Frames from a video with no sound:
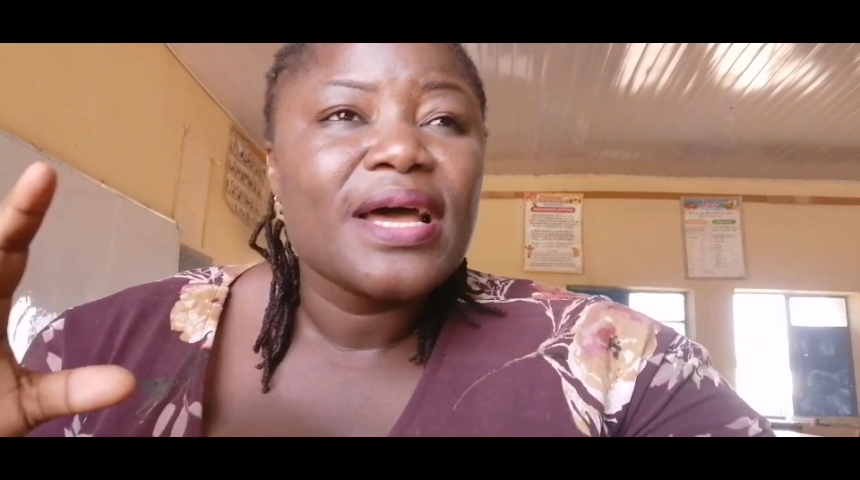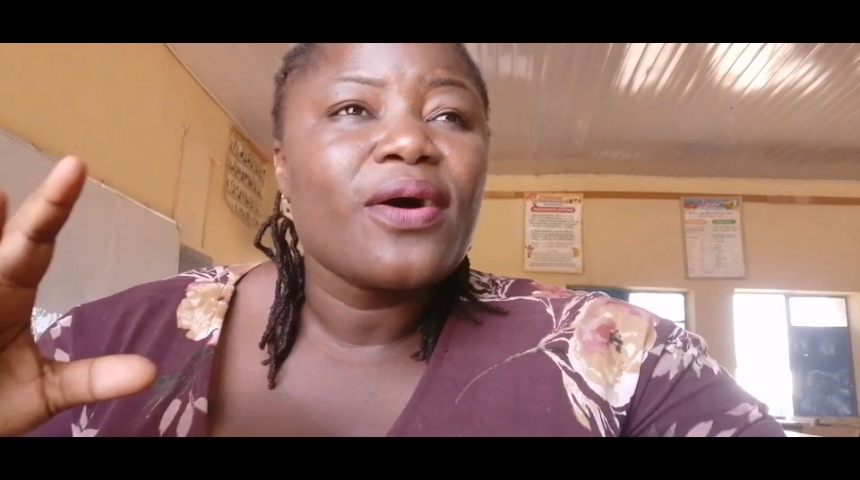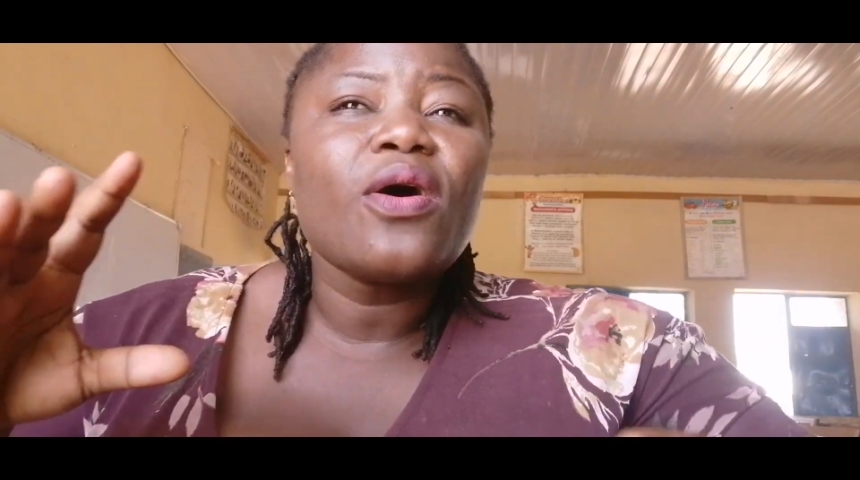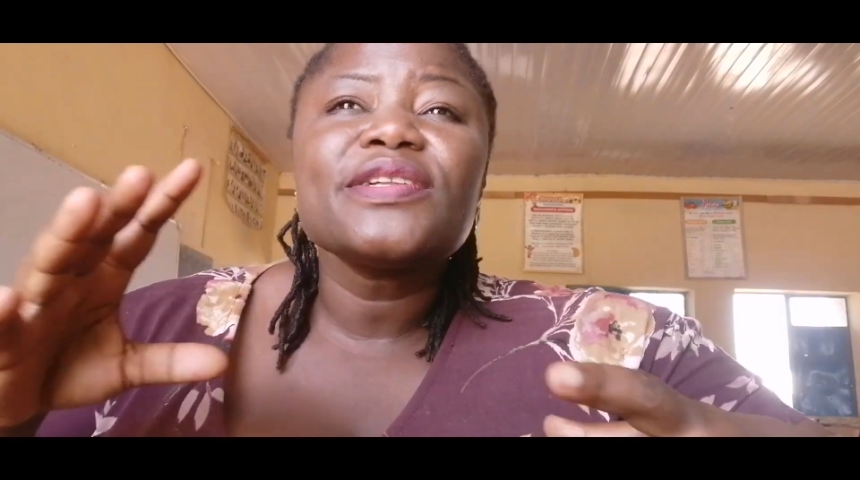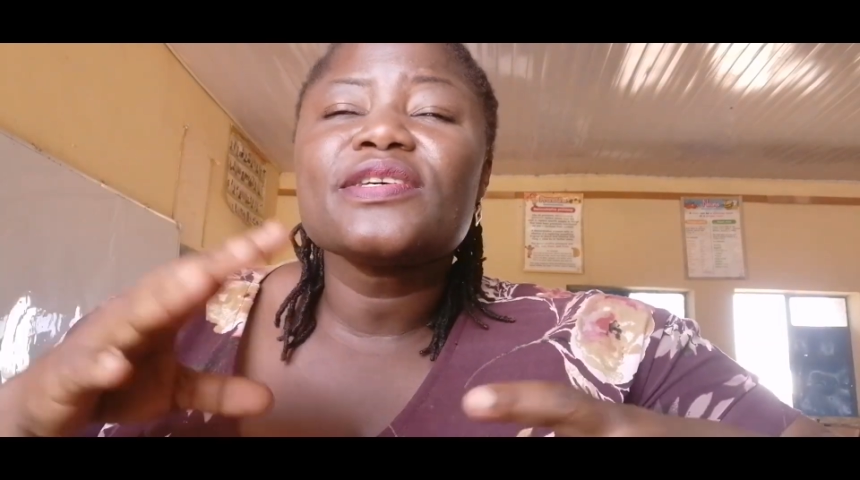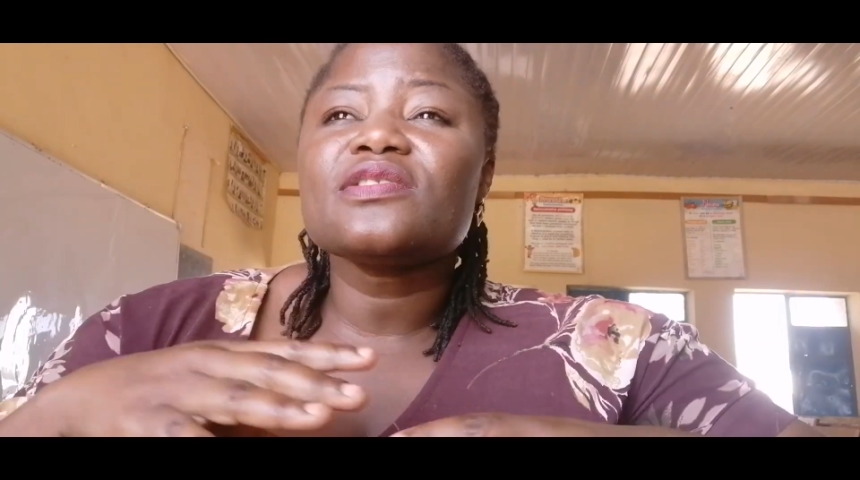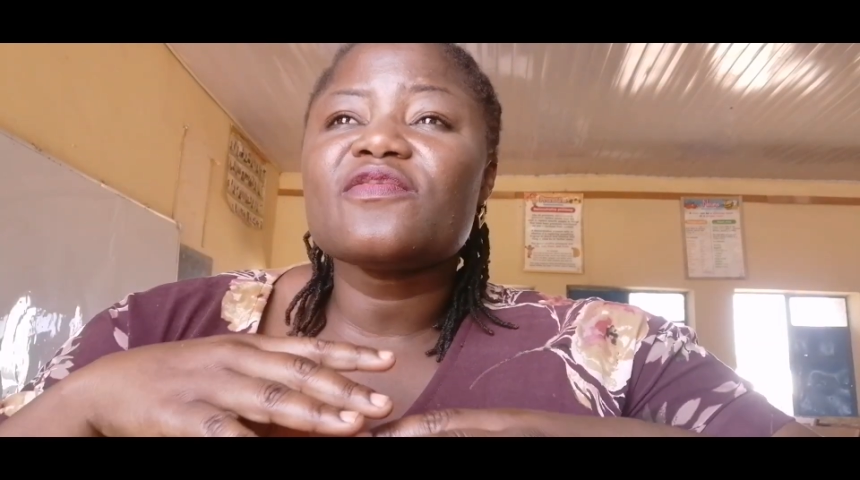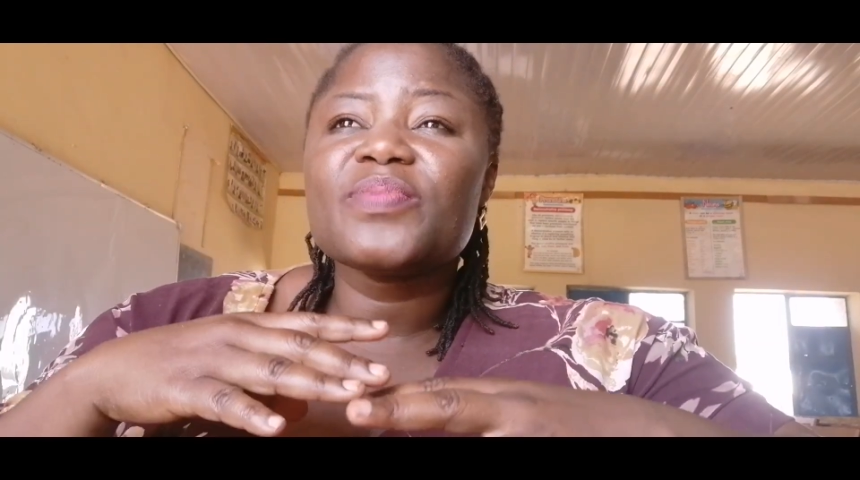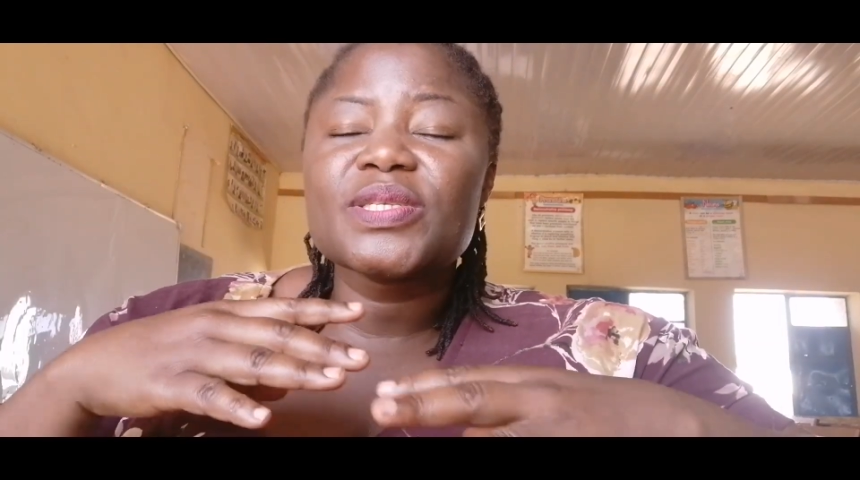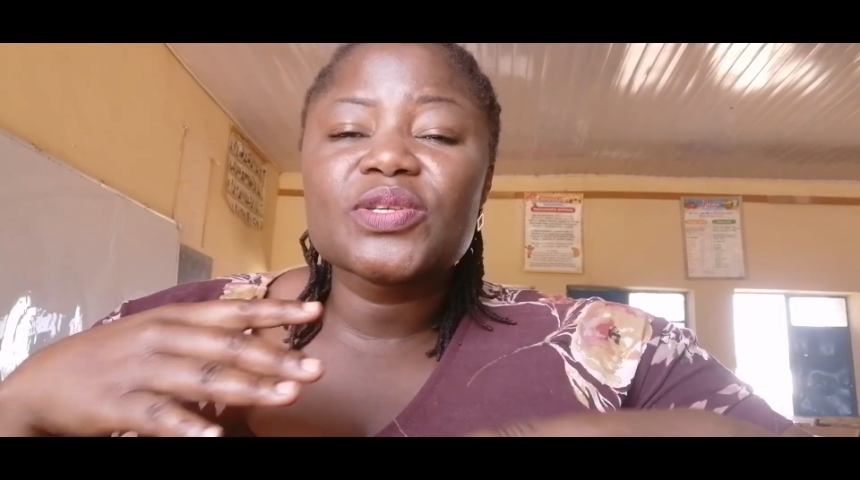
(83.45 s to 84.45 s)
All sorts
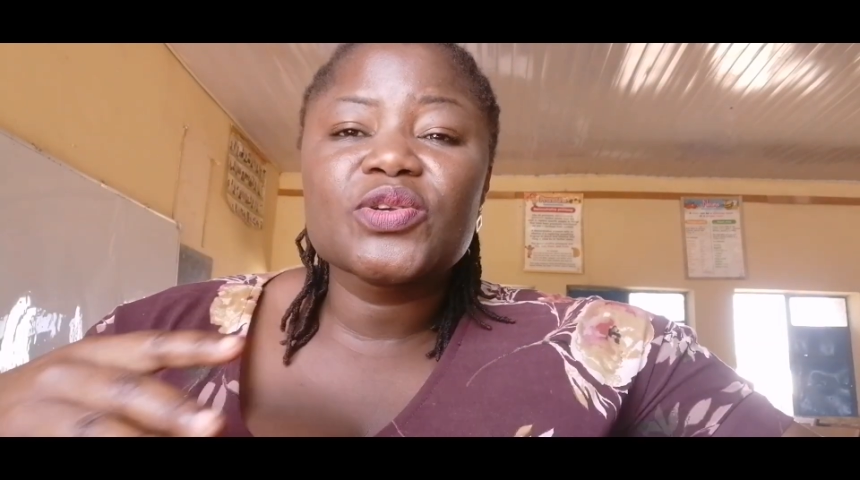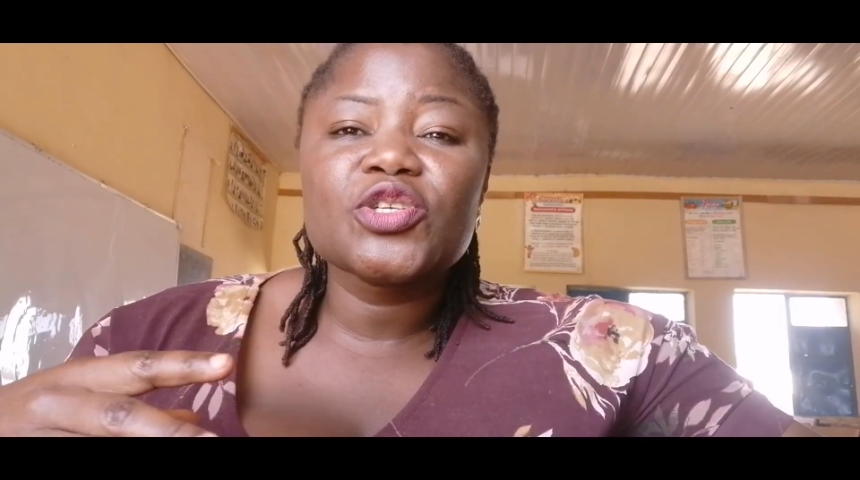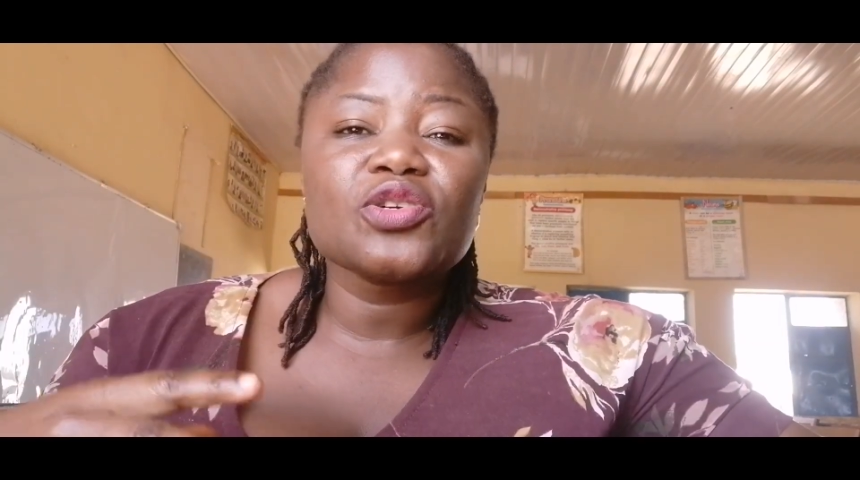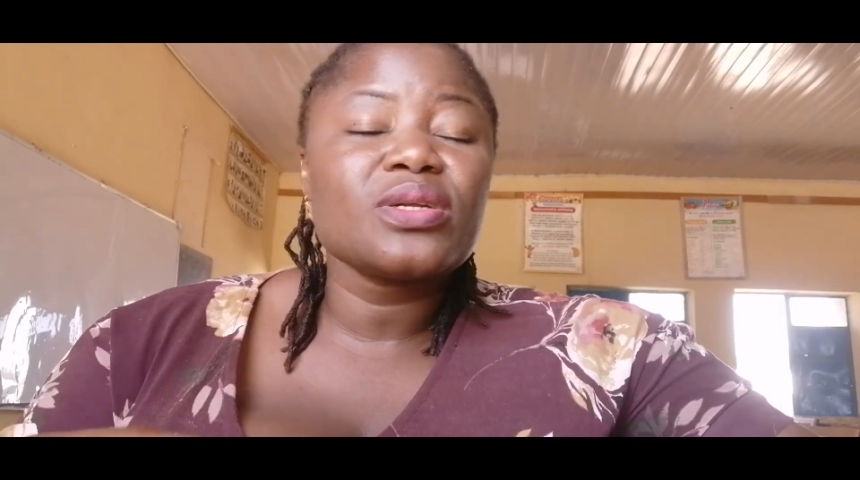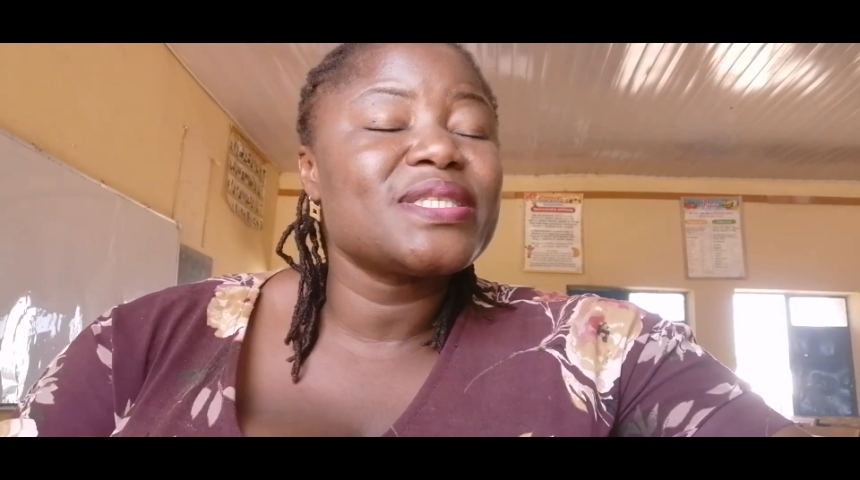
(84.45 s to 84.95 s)
of persecution